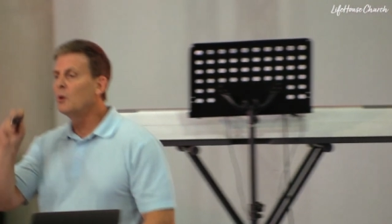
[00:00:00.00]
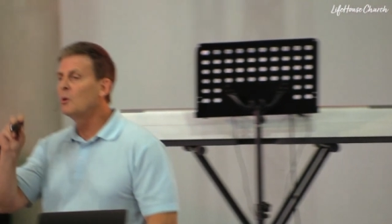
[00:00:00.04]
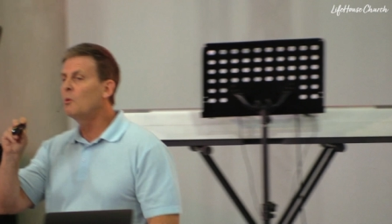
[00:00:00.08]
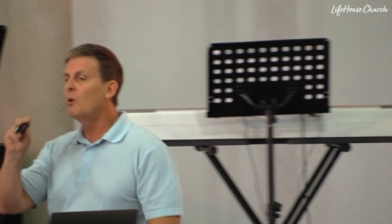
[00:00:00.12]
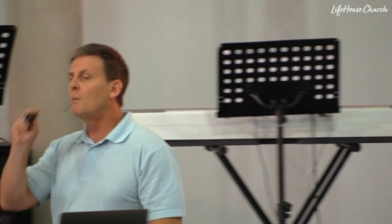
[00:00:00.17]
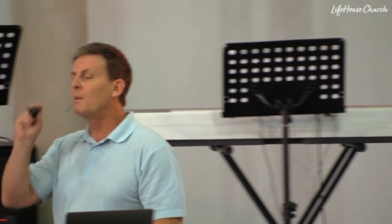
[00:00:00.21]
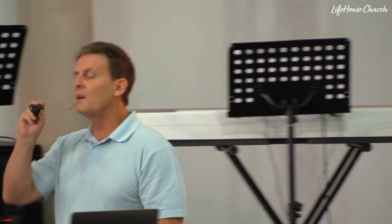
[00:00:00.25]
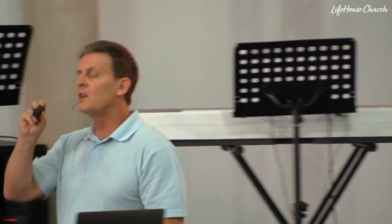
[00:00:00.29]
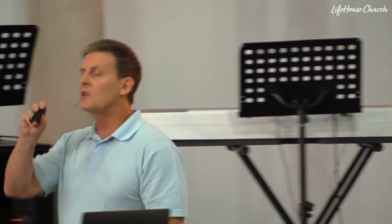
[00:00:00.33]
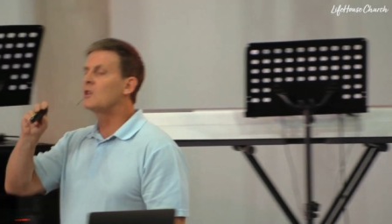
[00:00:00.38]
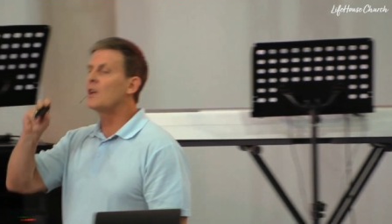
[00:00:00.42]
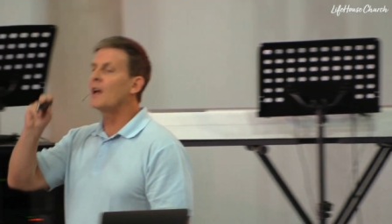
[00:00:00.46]
will
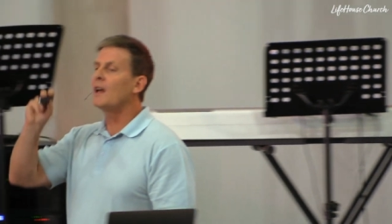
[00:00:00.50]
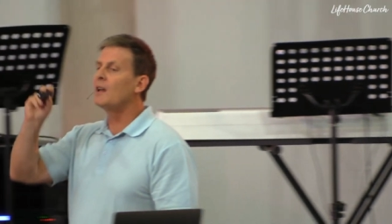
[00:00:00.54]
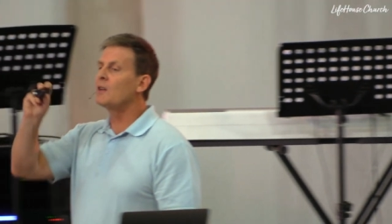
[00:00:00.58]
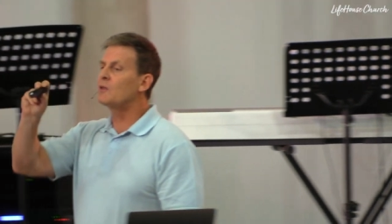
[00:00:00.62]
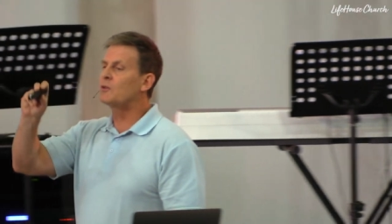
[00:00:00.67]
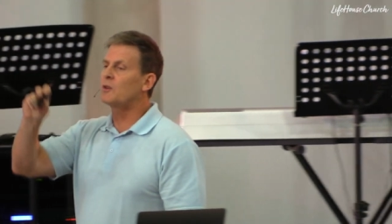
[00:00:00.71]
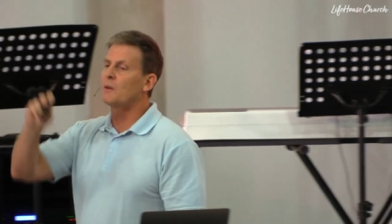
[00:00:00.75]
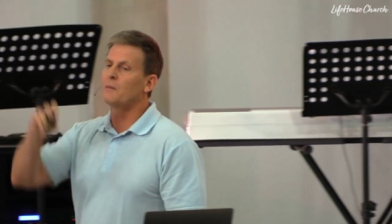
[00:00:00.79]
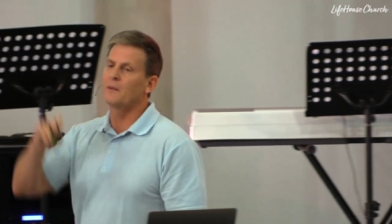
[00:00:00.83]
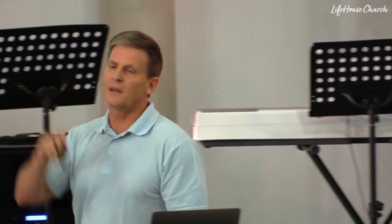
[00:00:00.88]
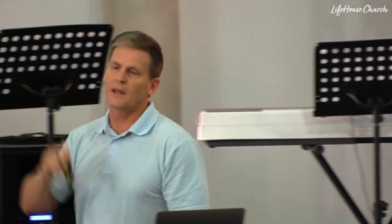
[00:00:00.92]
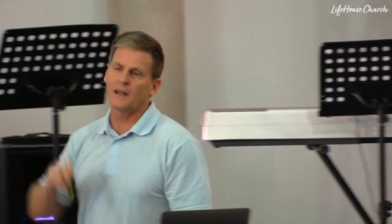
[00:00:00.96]
be changed
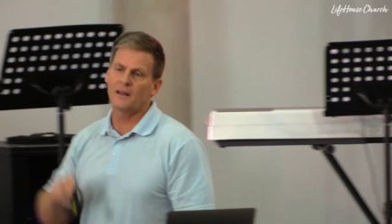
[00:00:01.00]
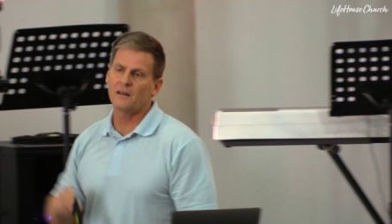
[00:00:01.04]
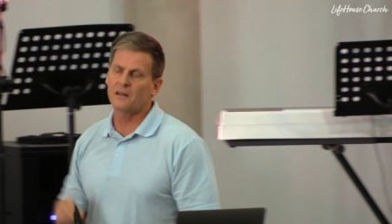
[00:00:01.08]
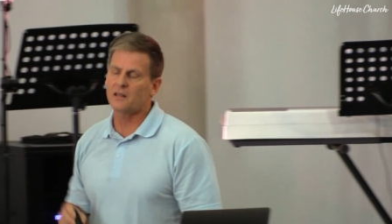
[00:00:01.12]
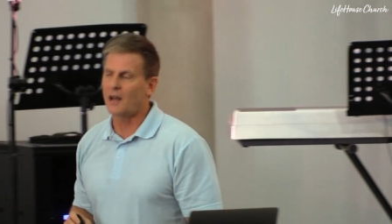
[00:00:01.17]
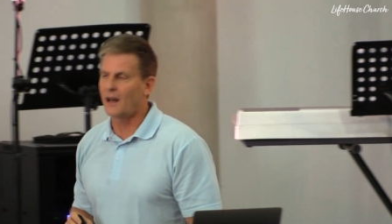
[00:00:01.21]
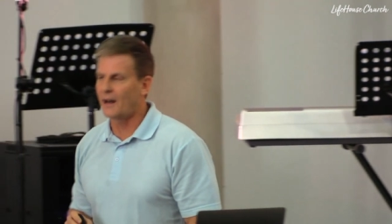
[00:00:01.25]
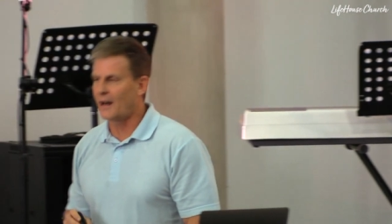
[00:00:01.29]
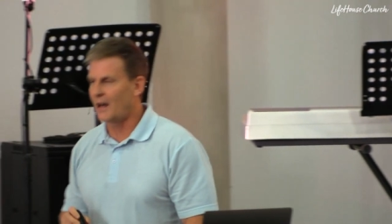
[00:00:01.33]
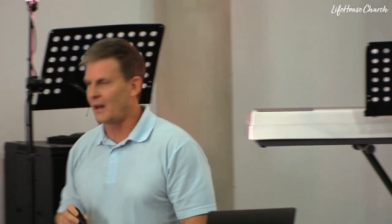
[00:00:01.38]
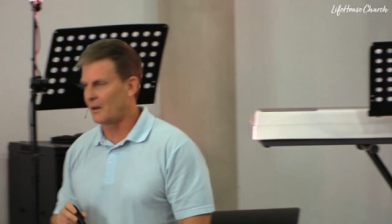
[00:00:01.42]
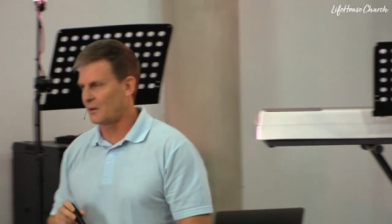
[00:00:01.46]
from the
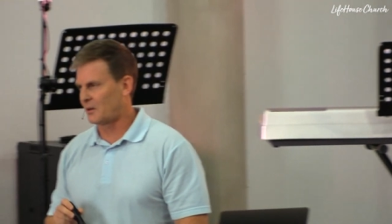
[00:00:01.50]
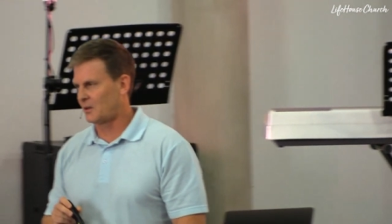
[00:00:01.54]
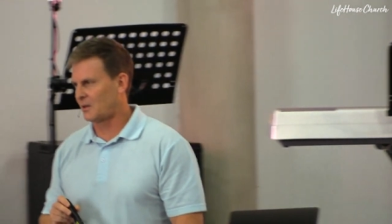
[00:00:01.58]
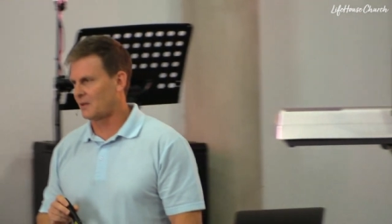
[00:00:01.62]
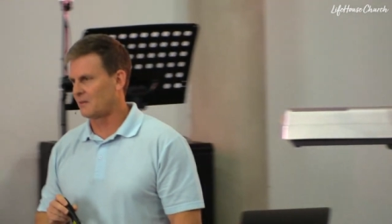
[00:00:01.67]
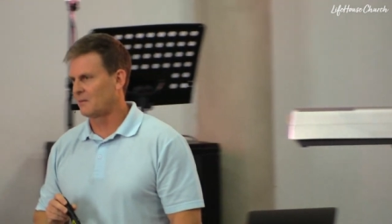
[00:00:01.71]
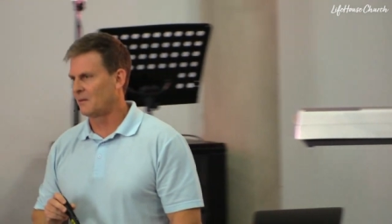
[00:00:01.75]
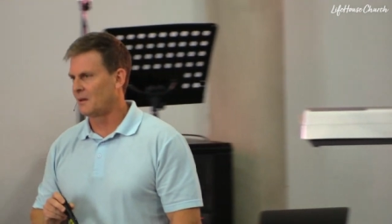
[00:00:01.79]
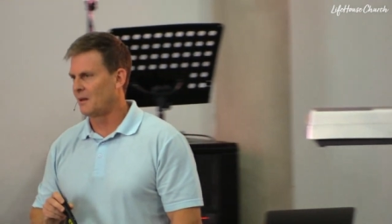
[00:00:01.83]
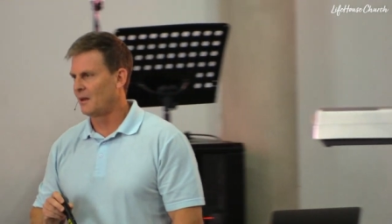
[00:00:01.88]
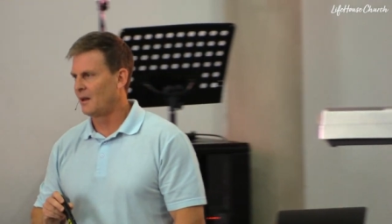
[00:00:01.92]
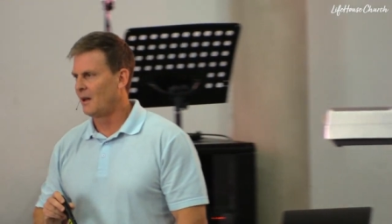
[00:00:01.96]
inside out.
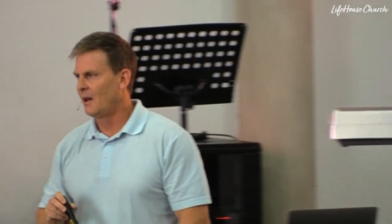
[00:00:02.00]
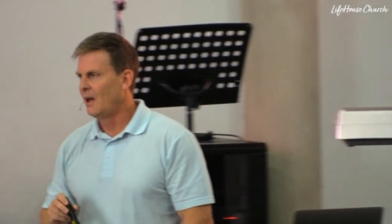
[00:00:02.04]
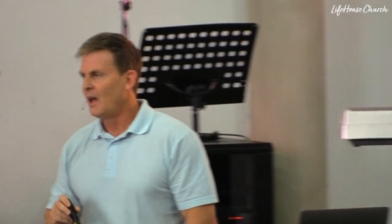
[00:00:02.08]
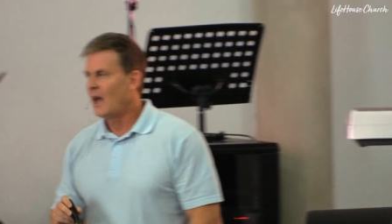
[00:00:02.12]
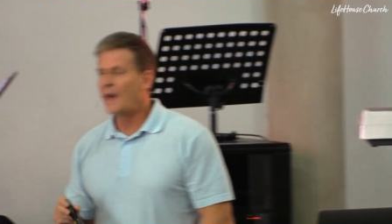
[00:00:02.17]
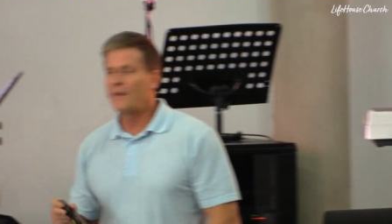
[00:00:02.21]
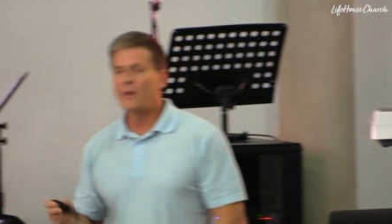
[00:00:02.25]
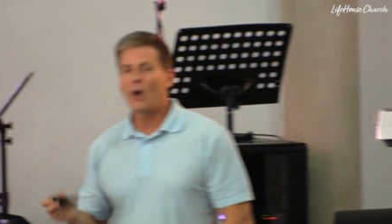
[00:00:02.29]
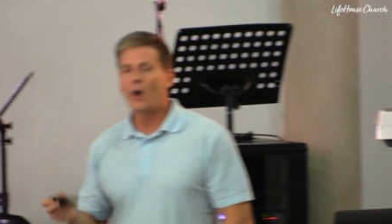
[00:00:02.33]
And the